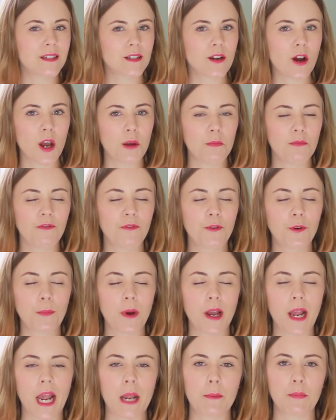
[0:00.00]
time for
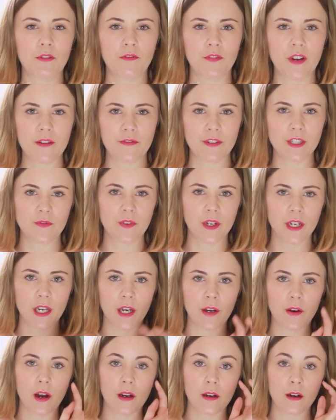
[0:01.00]
my April favourites video.
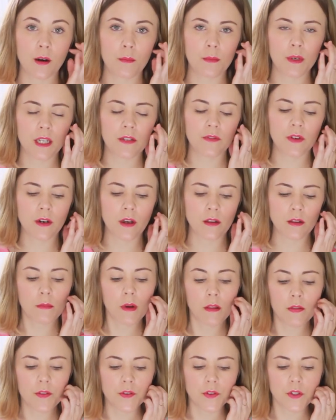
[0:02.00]
I can't believe another
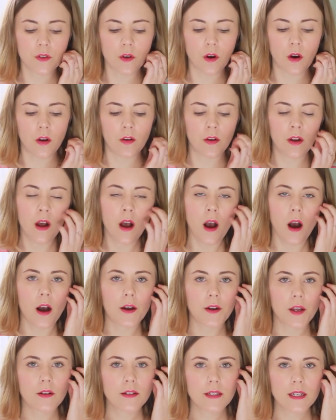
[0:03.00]
month has gone.
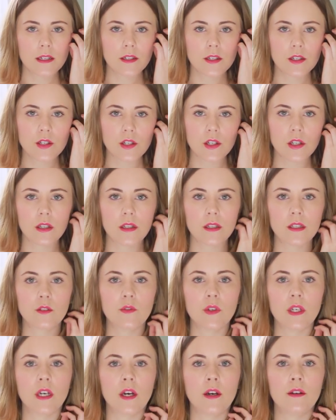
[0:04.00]
I don't tend to do these
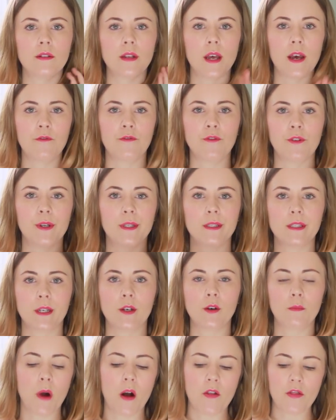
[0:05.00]
videos every
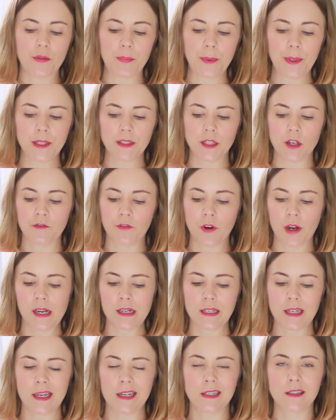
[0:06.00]
single month because I find
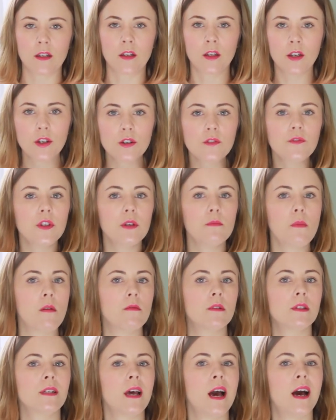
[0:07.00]
it takes a good few
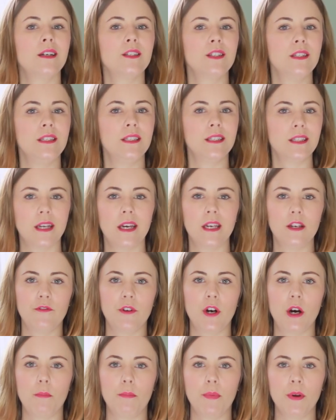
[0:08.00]
months to actually save
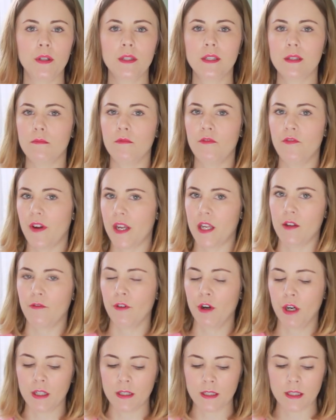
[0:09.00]
up some
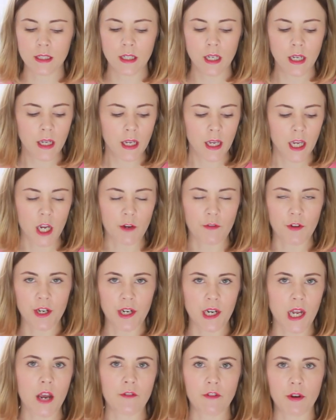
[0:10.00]
favourites. If I
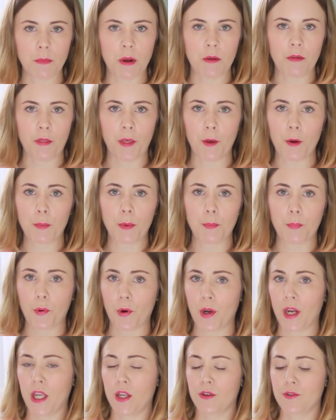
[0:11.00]
did it every month, they it would be
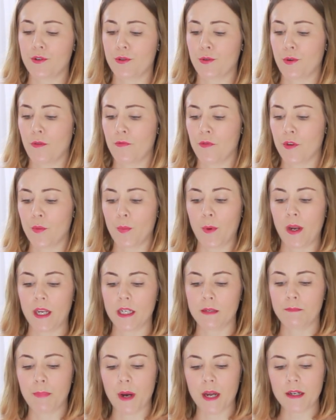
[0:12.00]
pretty short and
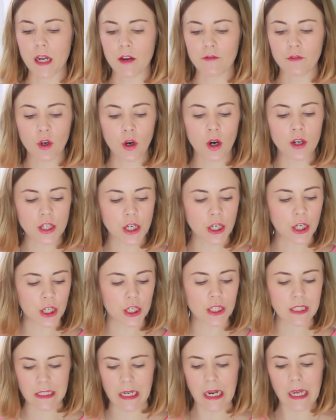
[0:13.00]
sweet. But I've got a
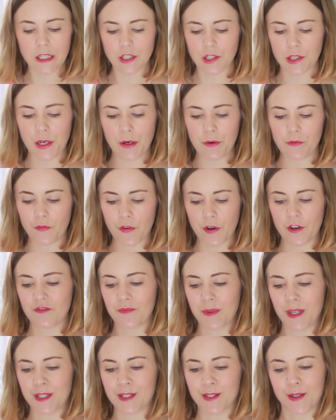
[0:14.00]
good selection here in front of
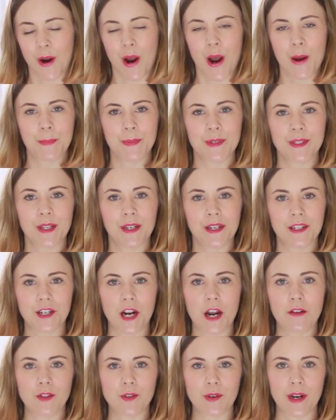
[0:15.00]
me, so I'm just going to
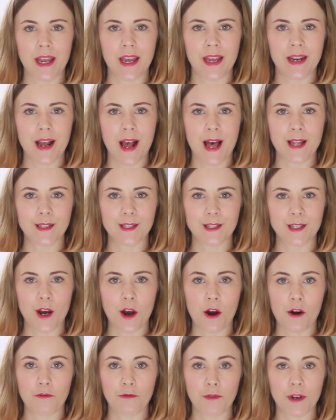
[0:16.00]
dive straight in and
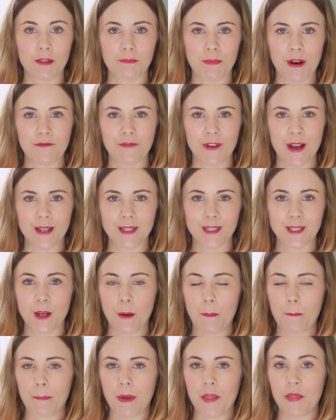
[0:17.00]
start off with my first
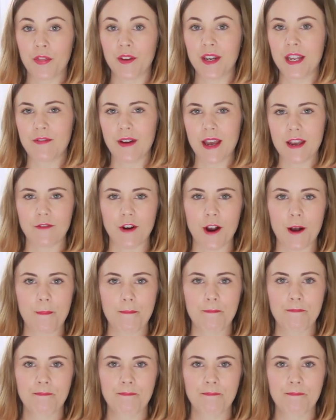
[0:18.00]
monthly favourite.